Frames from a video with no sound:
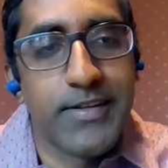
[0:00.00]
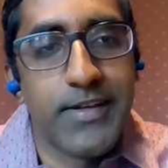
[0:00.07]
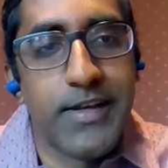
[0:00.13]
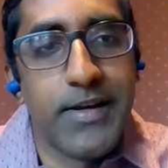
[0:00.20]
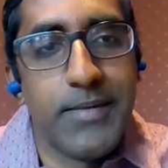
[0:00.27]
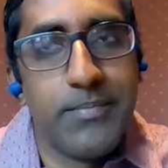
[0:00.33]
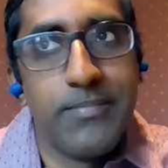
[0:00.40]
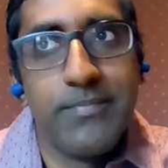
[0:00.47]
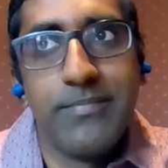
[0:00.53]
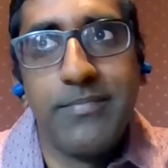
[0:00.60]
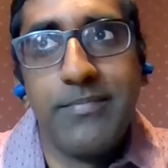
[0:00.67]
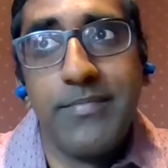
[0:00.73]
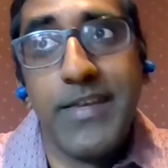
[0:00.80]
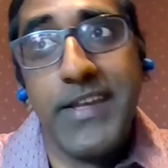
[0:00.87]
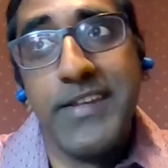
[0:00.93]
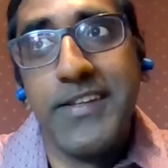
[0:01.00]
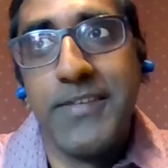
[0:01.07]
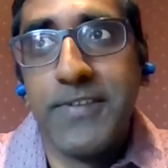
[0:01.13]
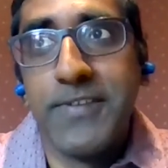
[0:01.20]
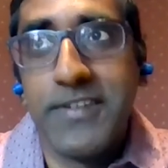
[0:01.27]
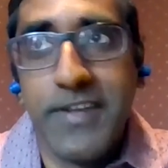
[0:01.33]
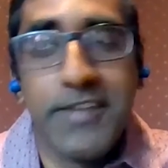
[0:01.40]
And
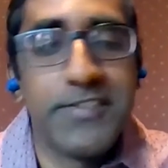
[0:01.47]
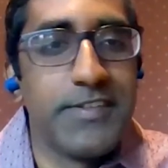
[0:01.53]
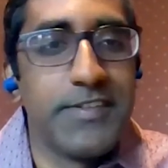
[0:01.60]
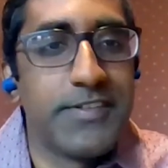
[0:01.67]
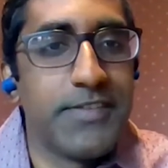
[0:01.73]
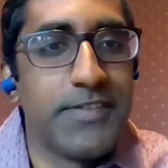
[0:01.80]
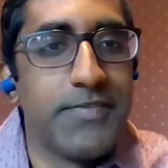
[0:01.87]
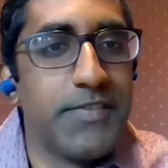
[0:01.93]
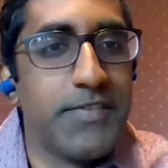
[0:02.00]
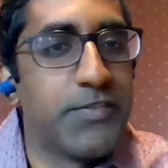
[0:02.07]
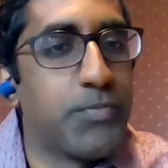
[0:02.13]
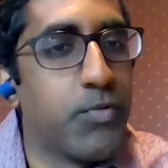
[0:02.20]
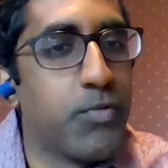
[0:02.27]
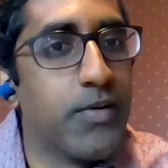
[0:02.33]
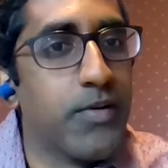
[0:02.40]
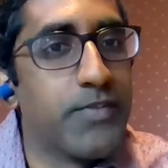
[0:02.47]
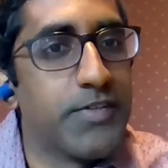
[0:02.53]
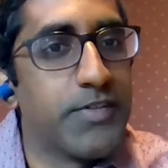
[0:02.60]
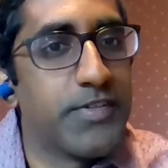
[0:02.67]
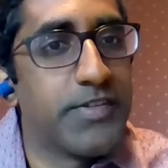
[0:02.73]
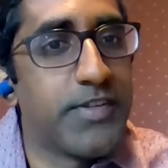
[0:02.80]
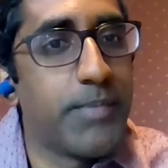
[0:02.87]
if it doesn't, if it's more of
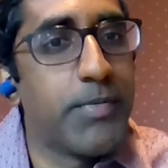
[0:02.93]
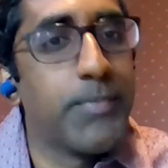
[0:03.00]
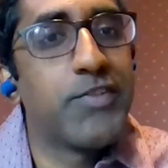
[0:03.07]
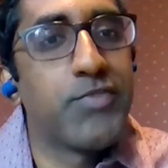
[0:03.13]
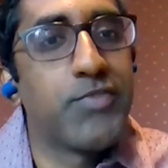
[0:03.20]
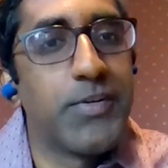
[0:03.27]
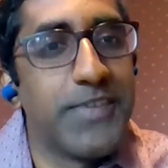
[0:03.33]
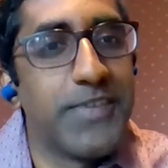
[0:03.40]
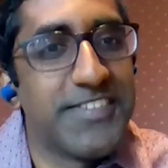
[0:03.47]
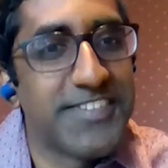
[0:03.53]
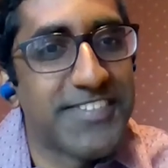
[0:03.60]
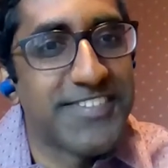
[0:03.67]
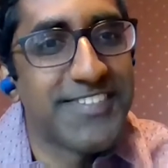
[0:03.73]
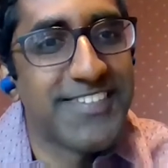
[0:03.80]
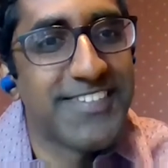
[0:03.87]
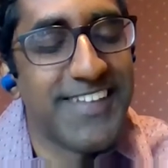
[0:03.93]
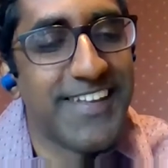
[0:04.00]
just a supplementary piece,